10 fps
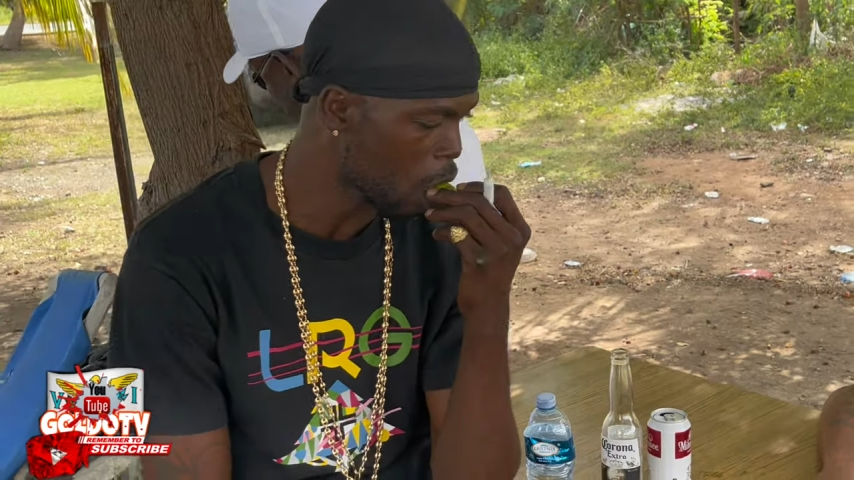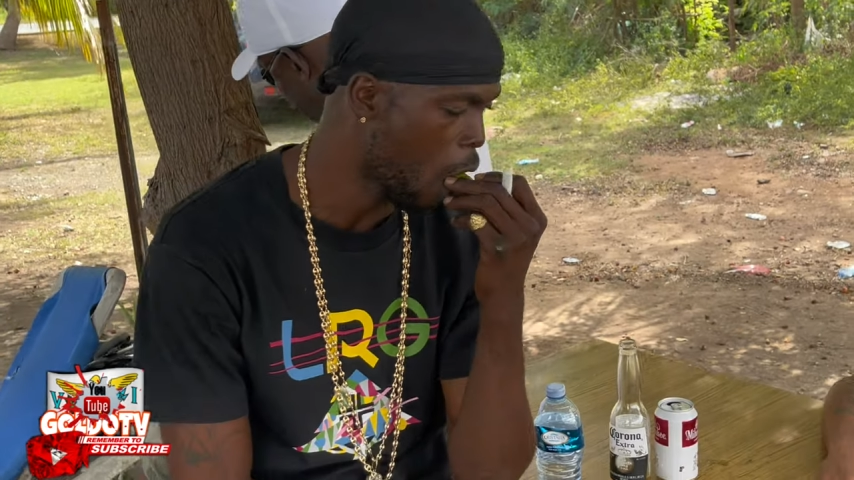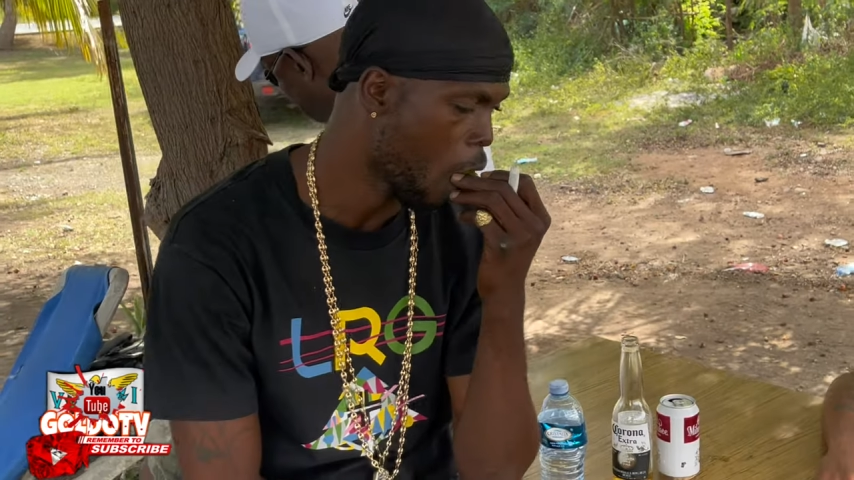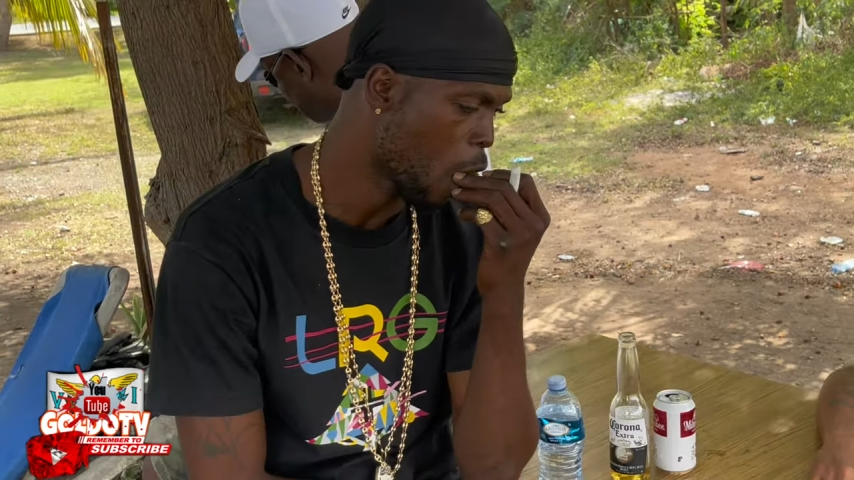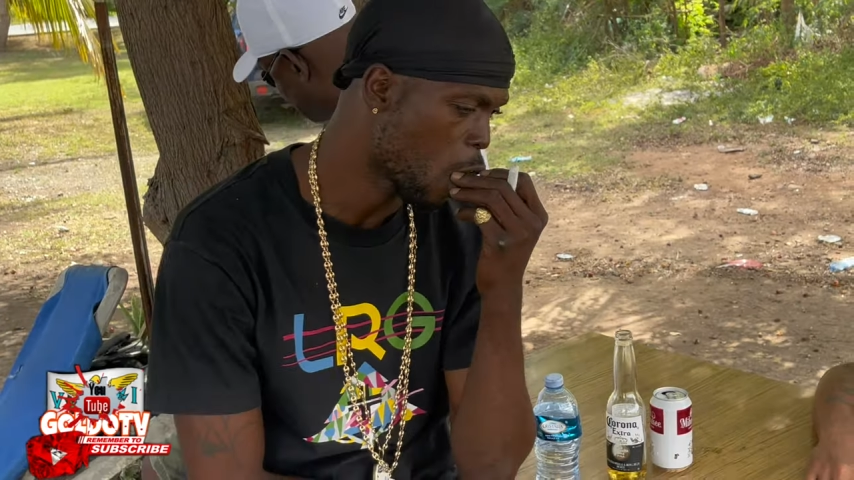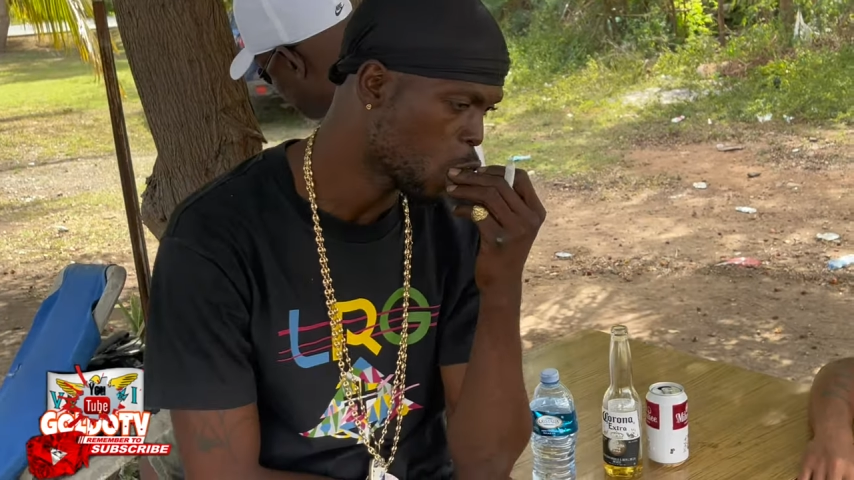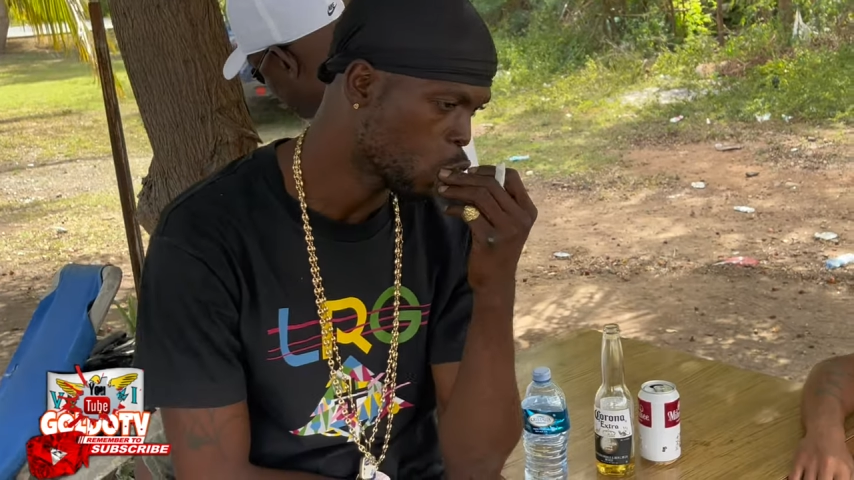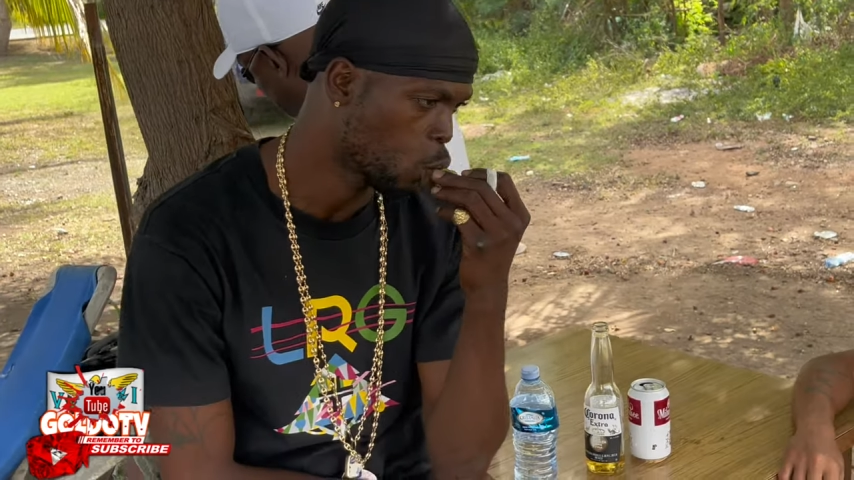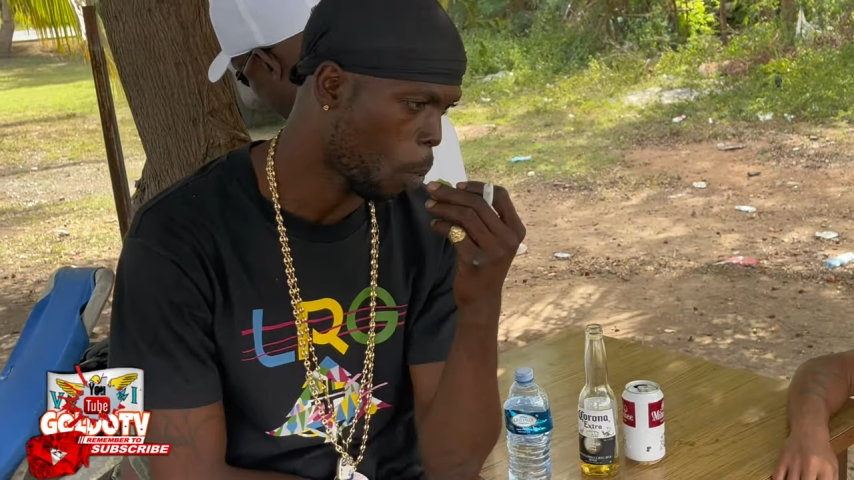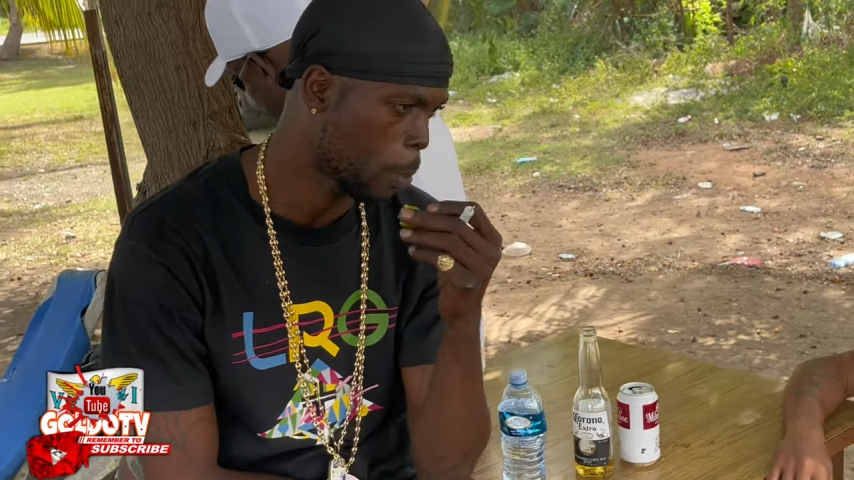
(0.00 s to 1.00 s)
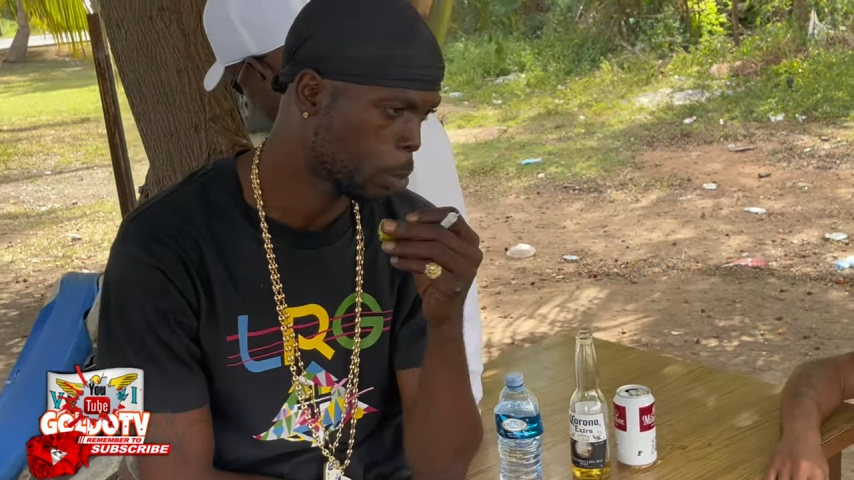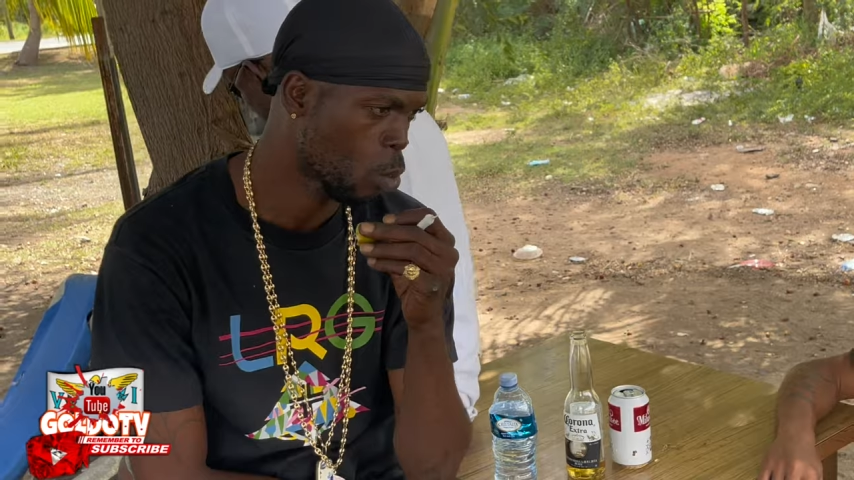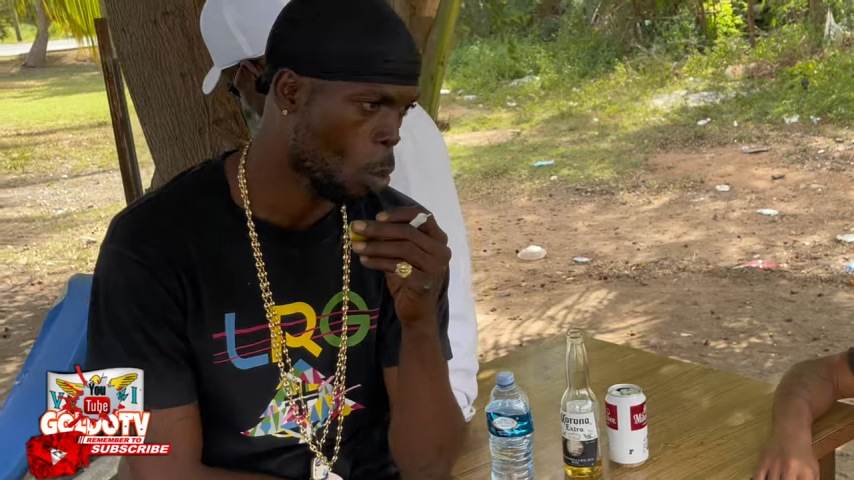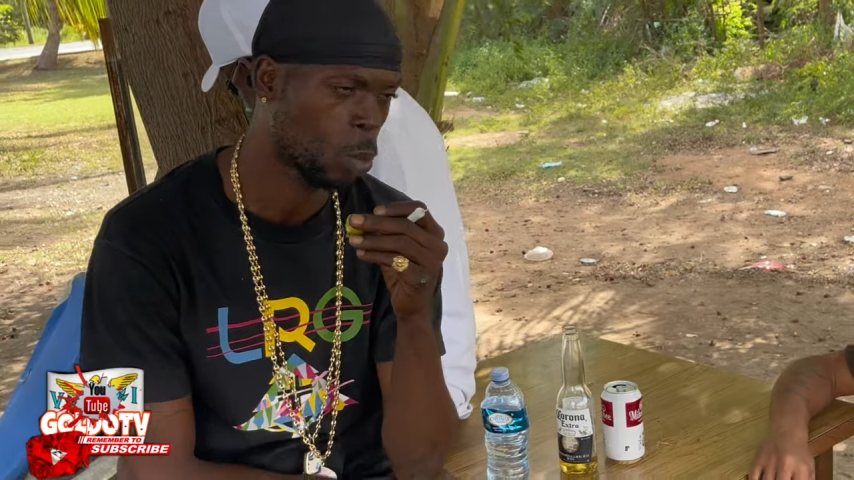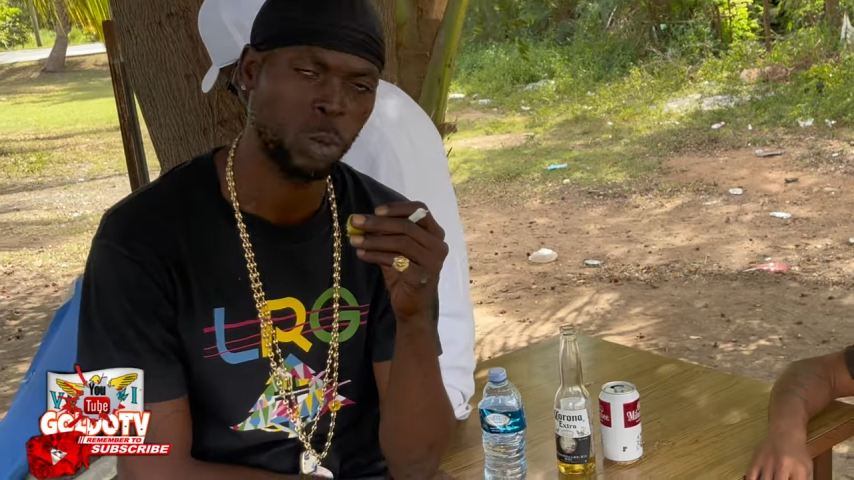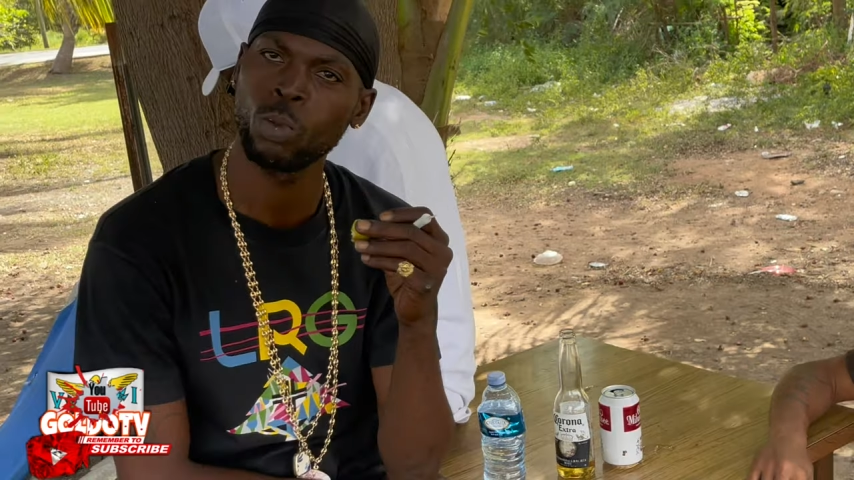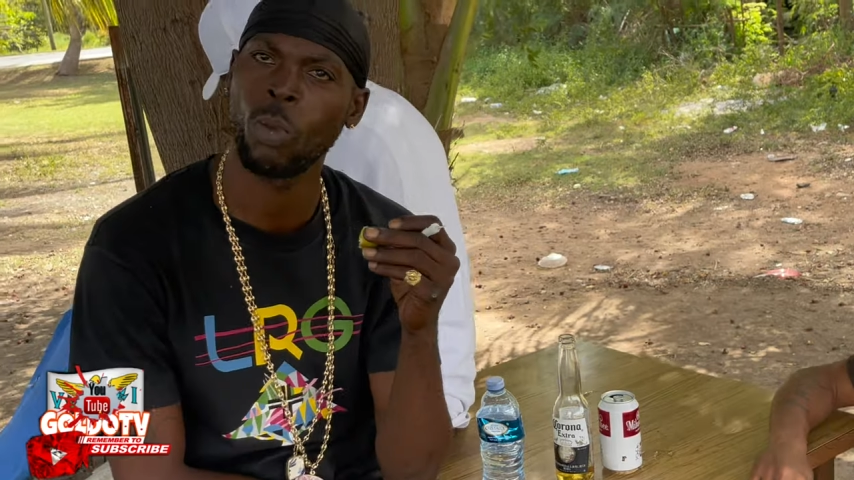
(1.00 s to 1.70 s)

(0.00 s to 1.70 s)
But I never used to reach second base.